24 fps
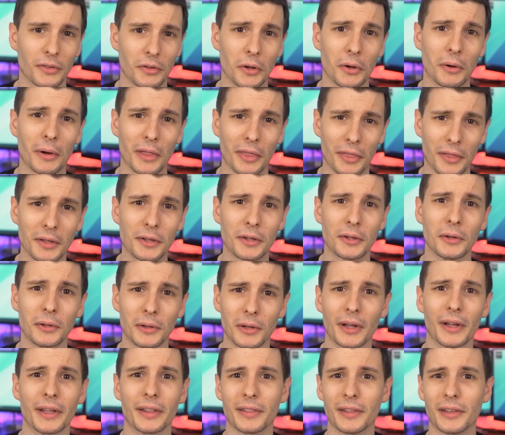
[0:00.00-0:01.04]
so I think you'll
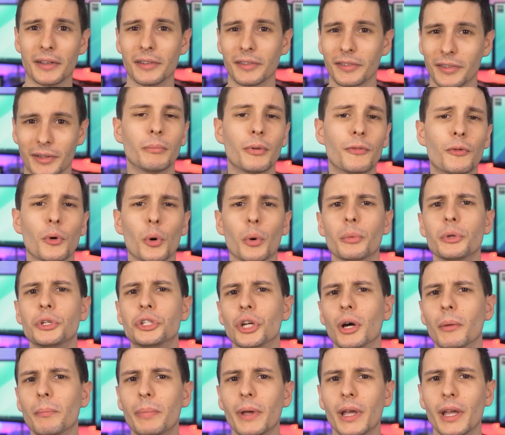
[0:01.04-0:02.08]
like these. Before we
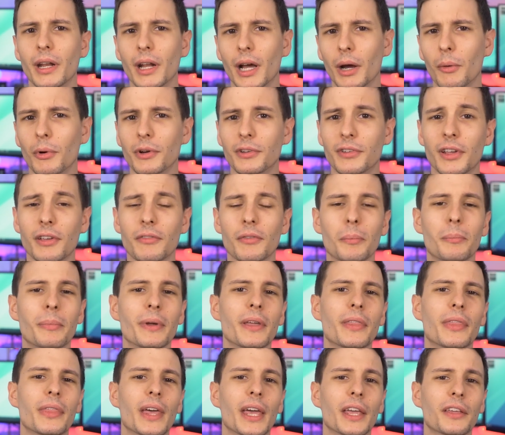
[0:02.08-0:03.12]
jump in, I want to give a
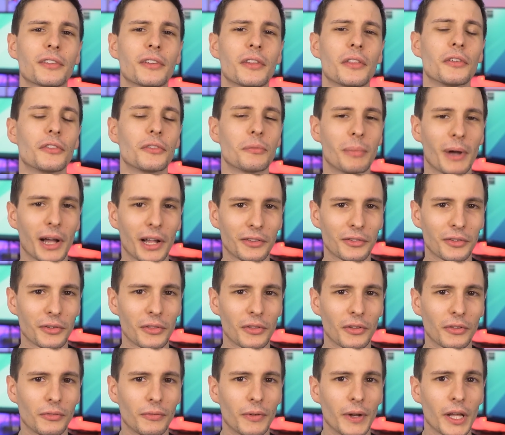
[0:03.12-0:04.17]
big thanks to the sponsor of
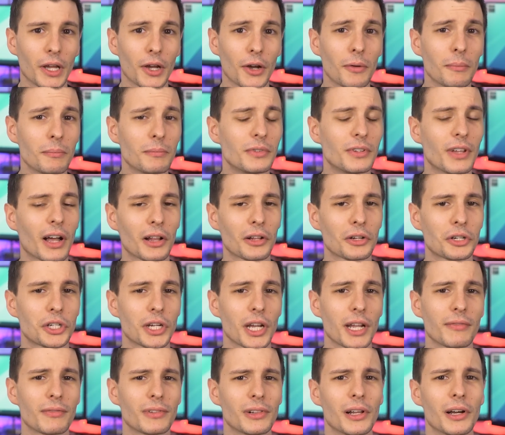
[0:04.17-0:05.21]
this video, Dollar
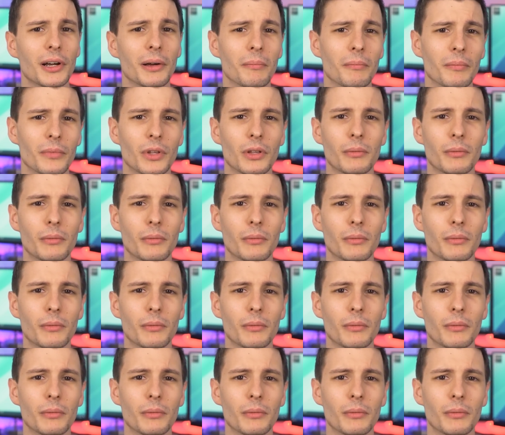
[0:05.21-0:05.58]
Shave Club.